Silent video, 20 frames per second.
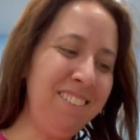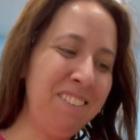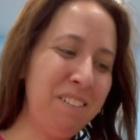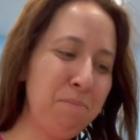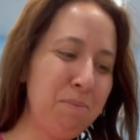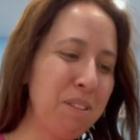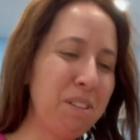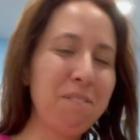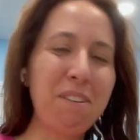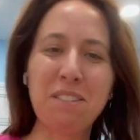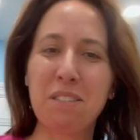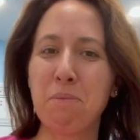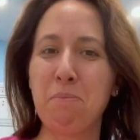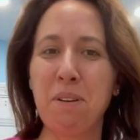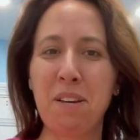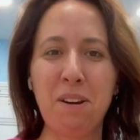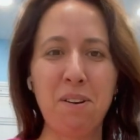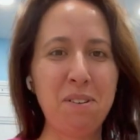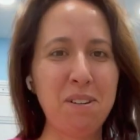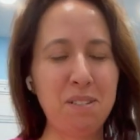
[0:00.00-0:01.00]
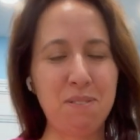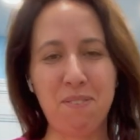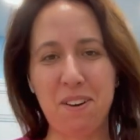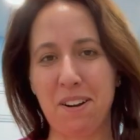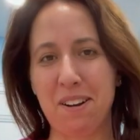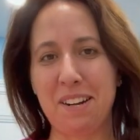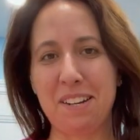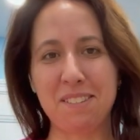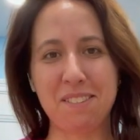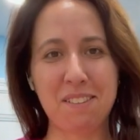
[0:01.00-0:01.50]
But the recipe always
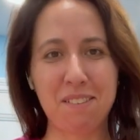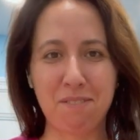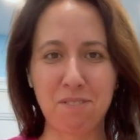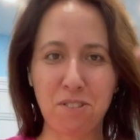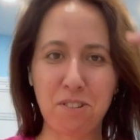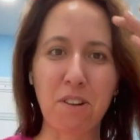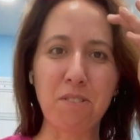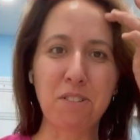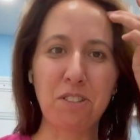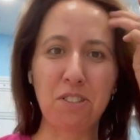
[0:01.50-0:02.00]
varies, show to